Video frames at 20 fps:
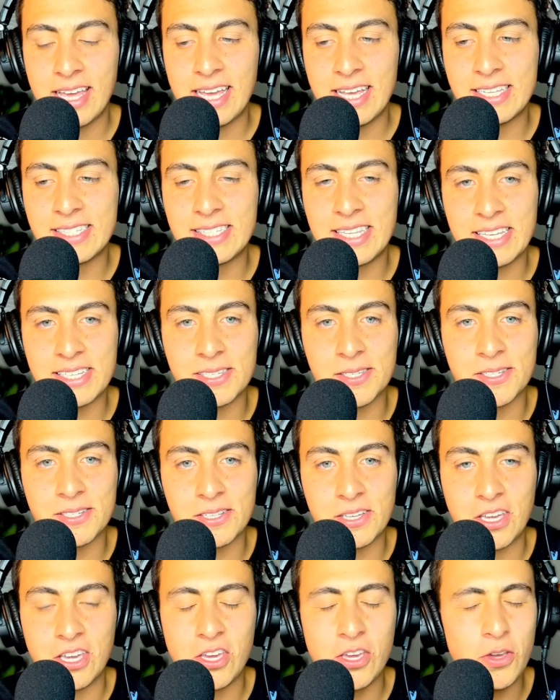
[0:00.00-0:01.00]
is this
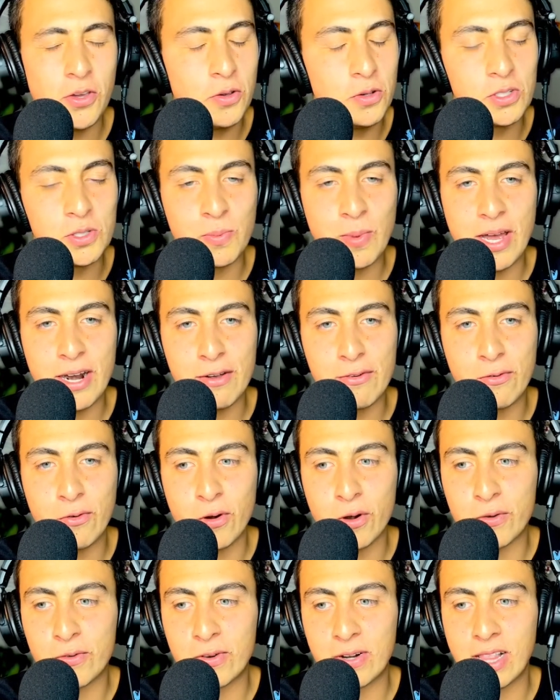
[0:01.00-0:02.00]
huge
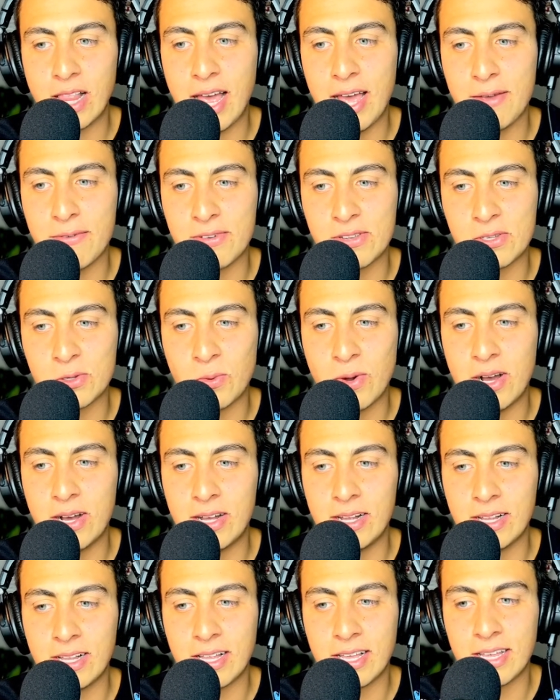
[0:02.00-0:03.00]
metaphor for life as
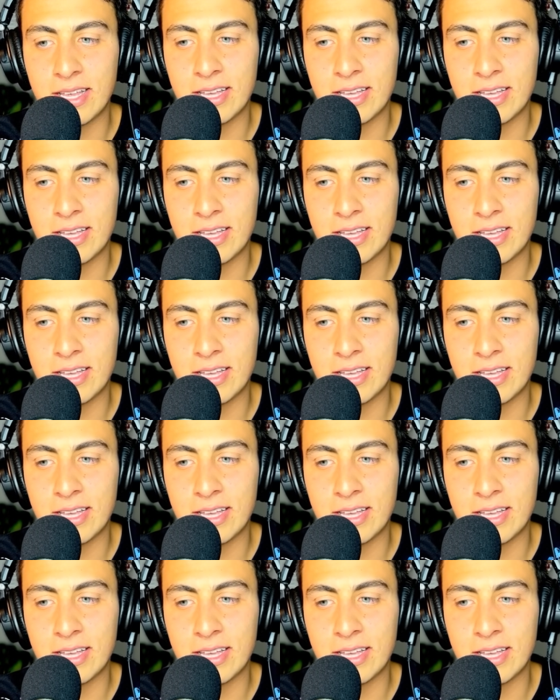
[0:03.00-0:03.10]
well.